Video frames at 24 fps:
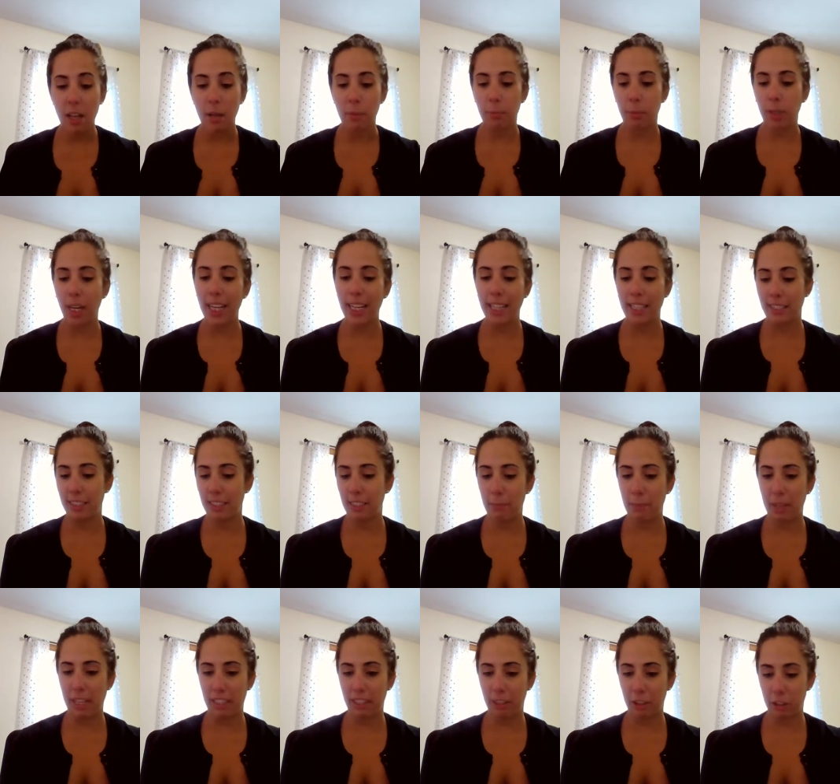Brian
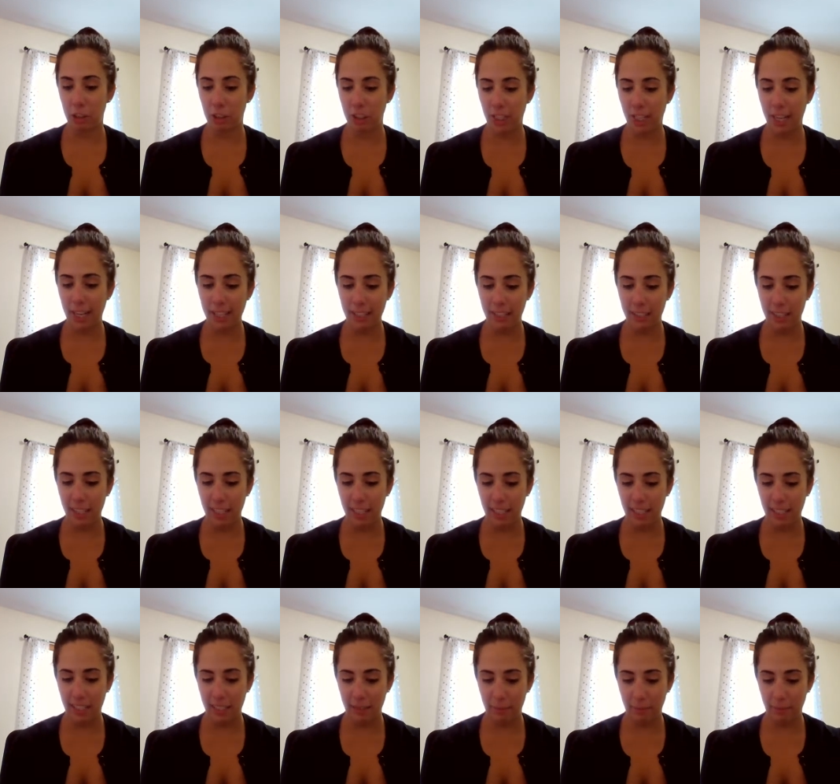smiles shyly at
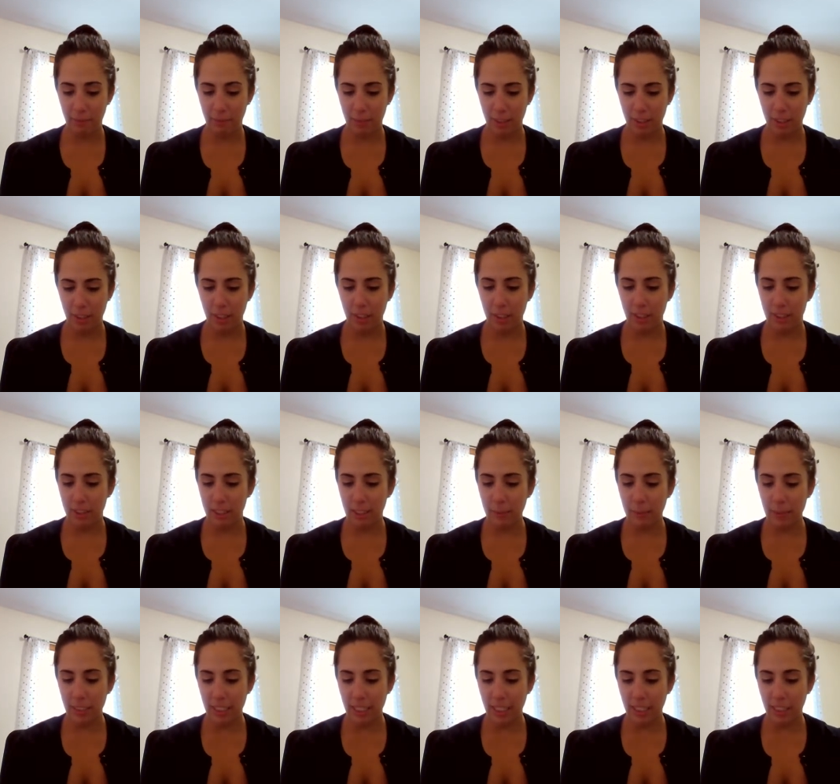him. Some
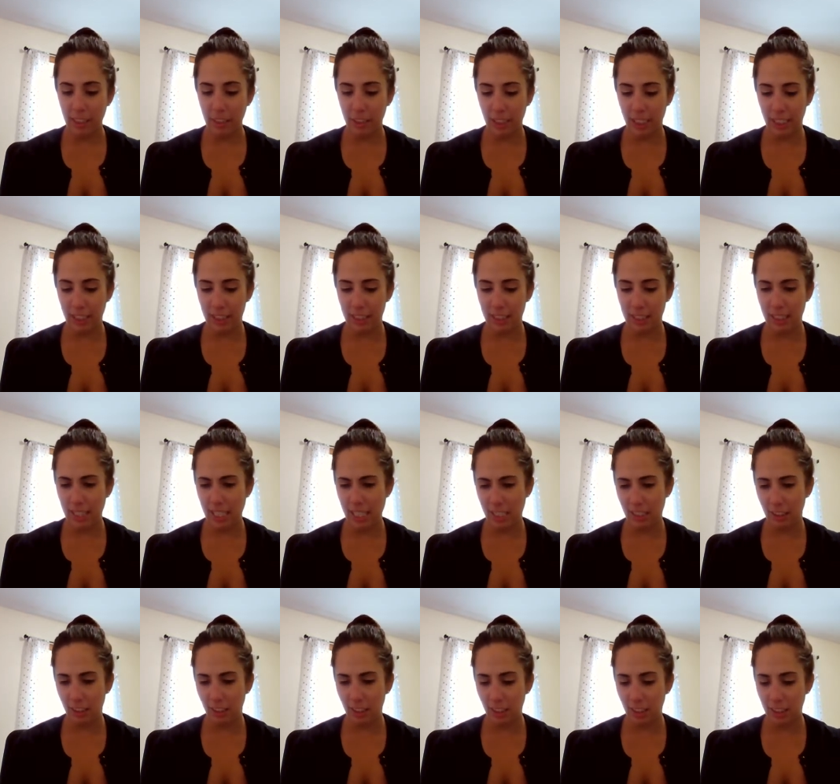of the other kids sneak
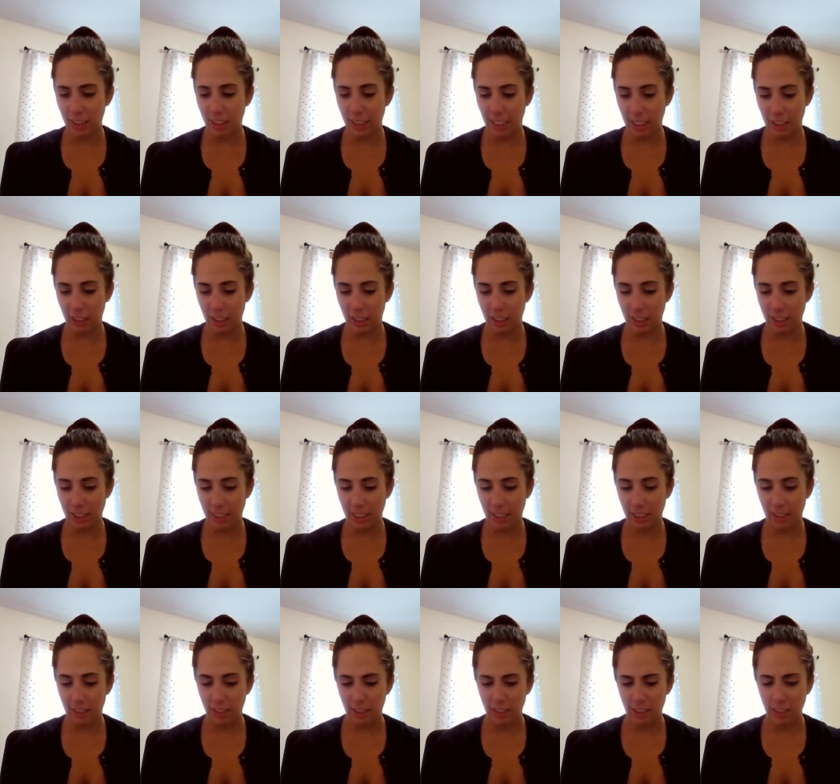looks at
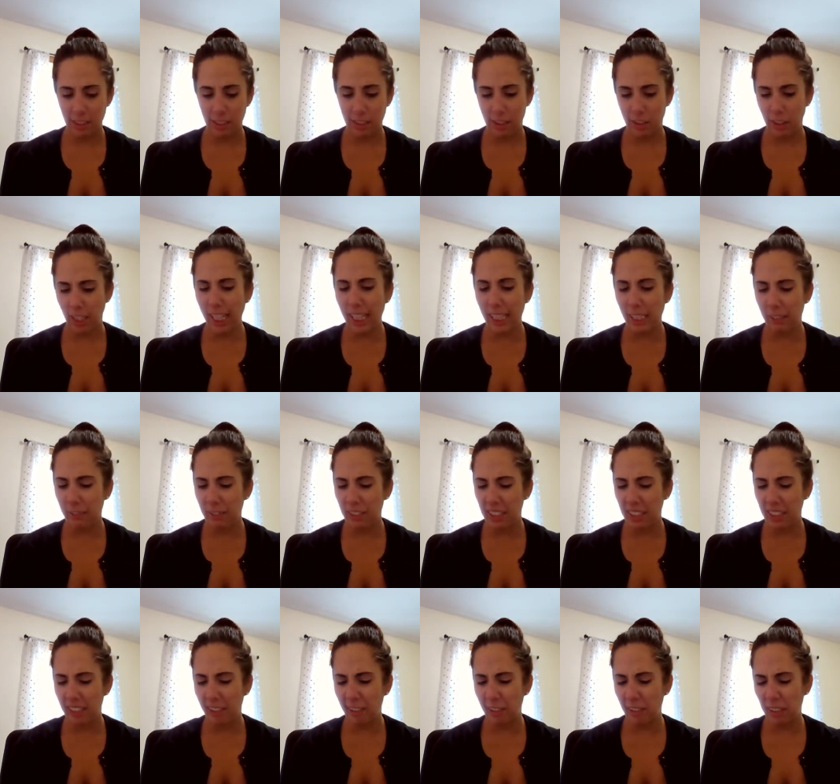Justin trying to
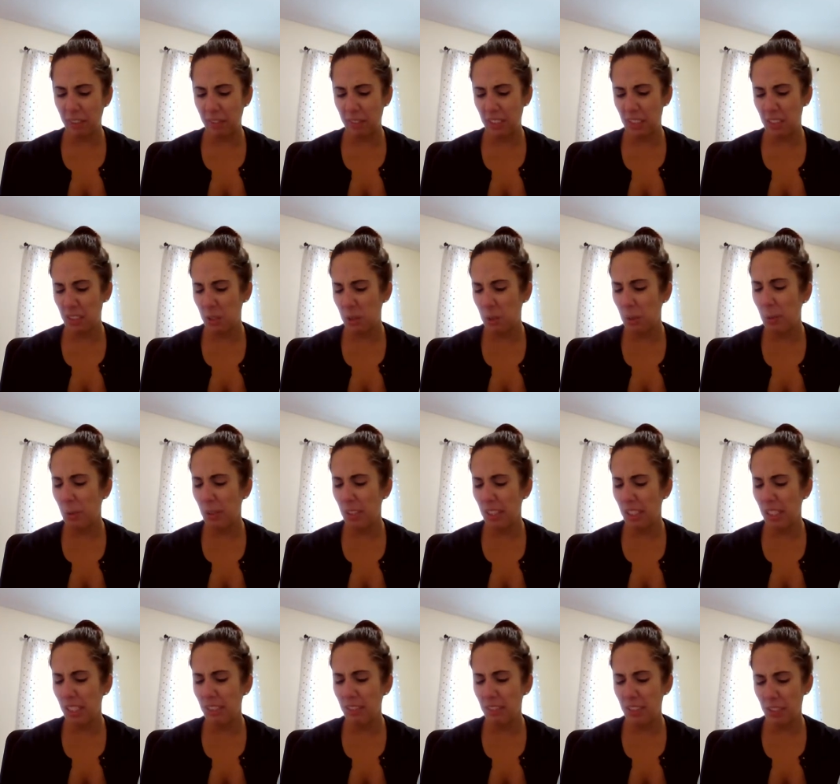figure out if he's cool
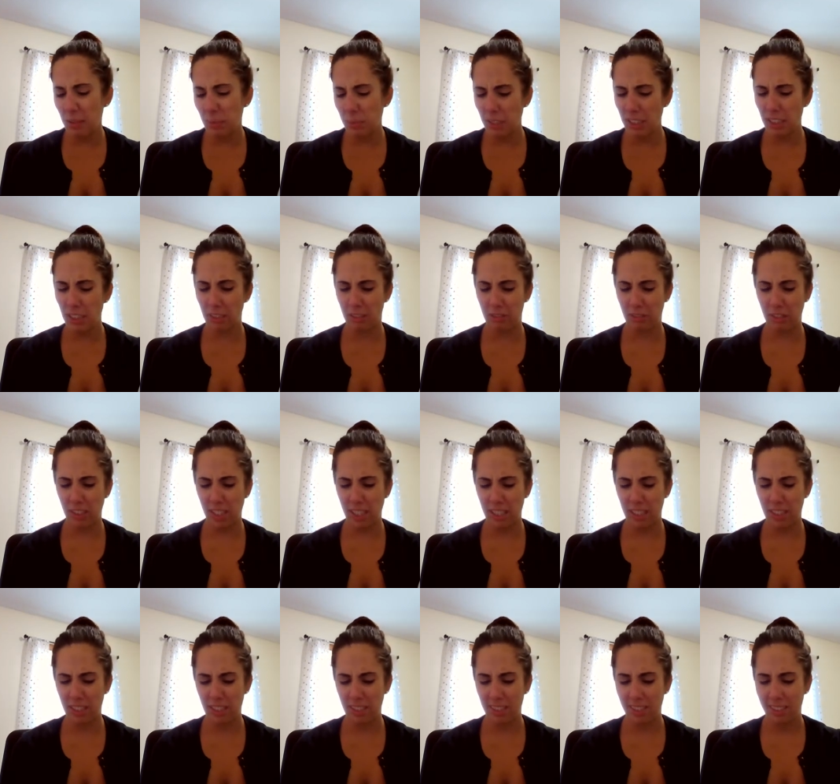enough to be their
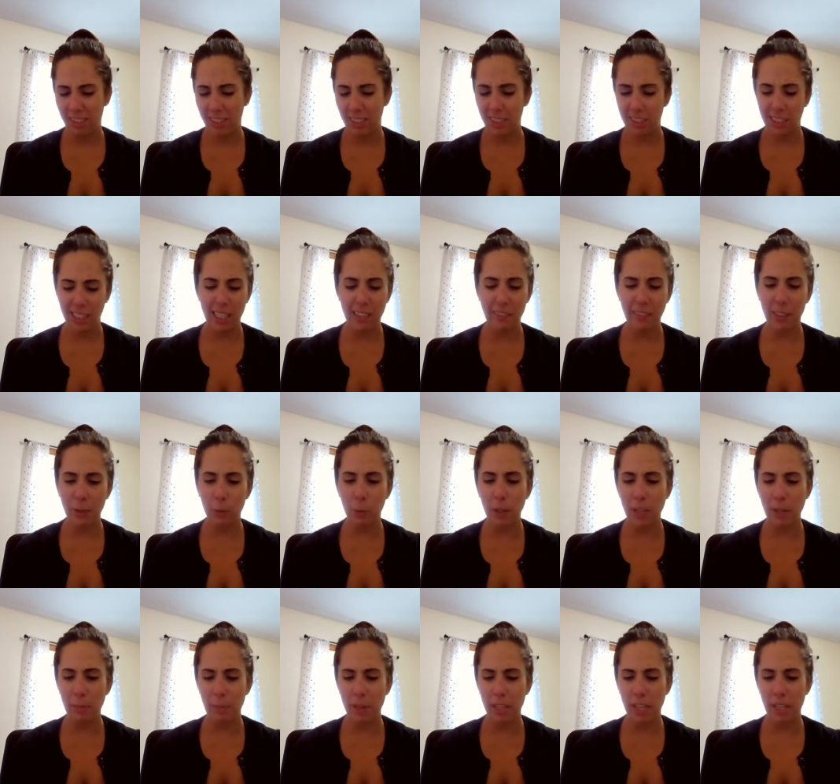friend. They haven't
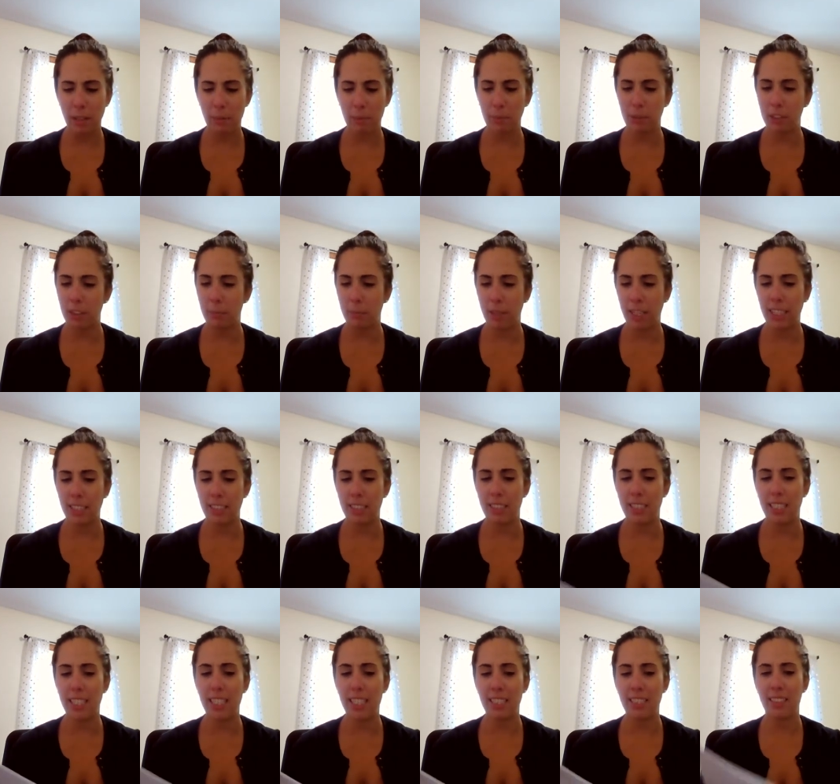quite made up their minds
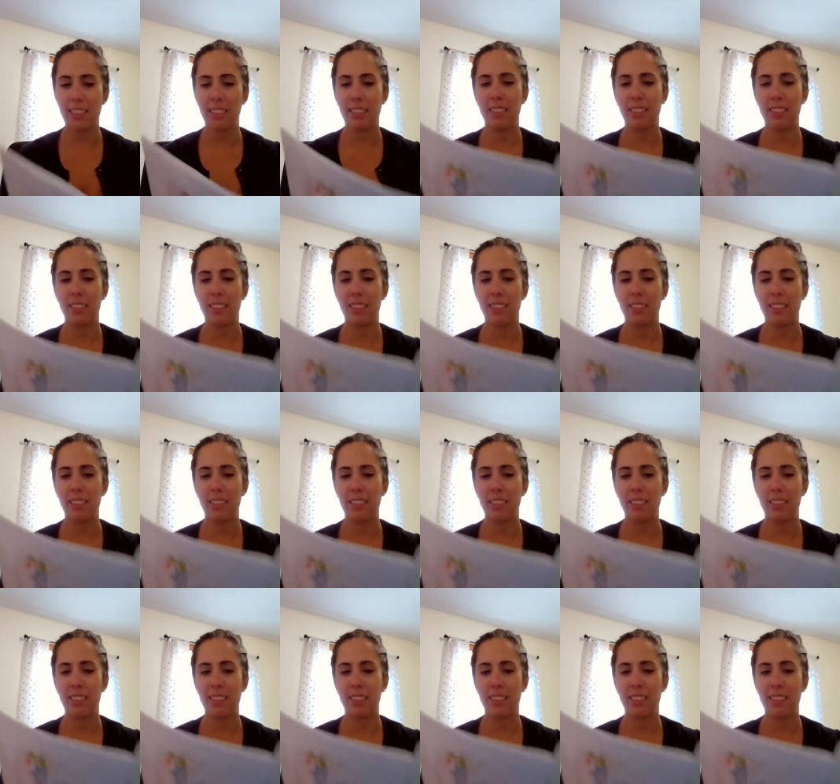yet.